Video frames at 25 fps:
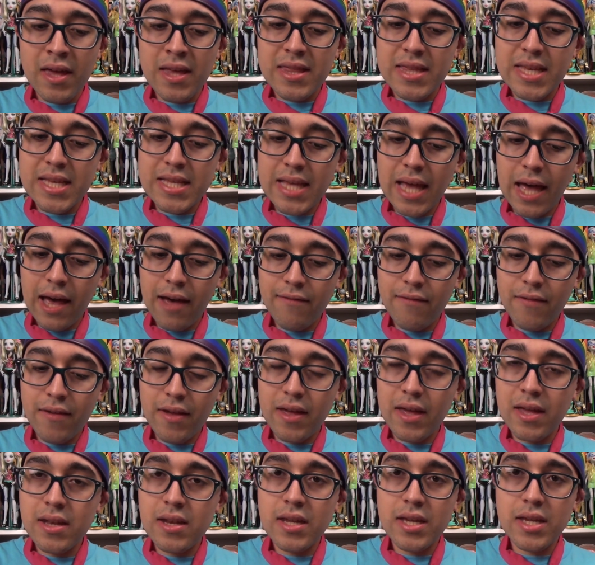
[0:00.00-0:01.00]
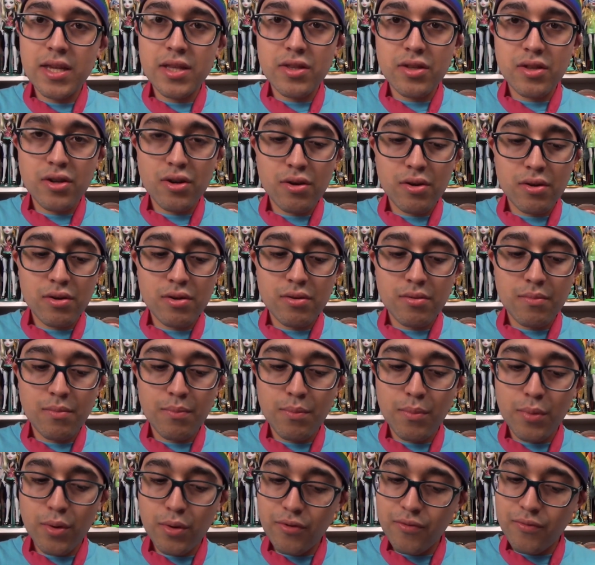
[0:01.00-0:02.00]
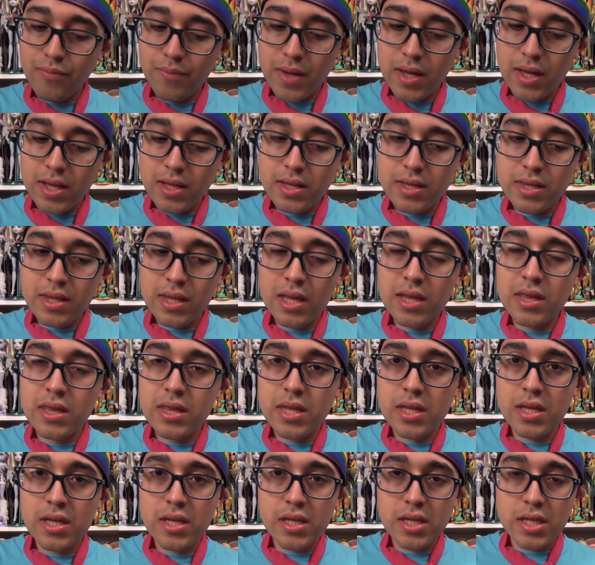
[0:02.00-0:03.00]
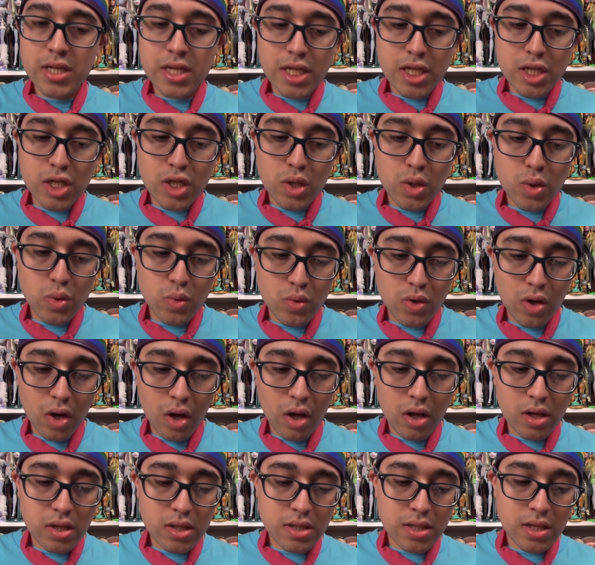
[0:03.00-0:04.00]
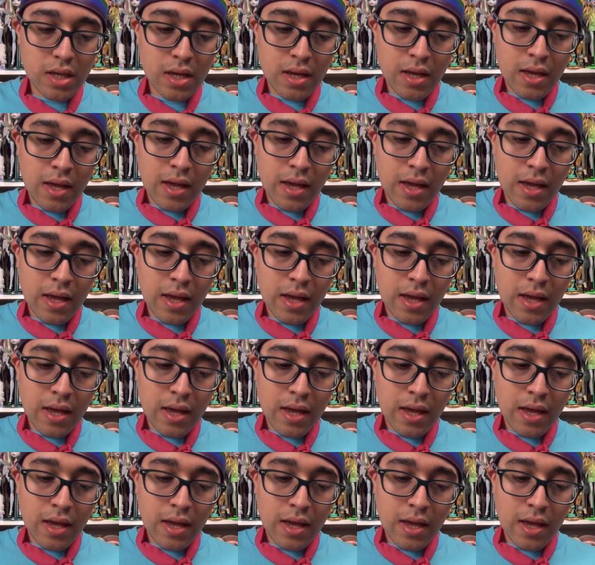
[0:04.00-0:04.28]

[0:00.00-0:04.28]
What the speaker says: These have an easier movement than the G2 dolls,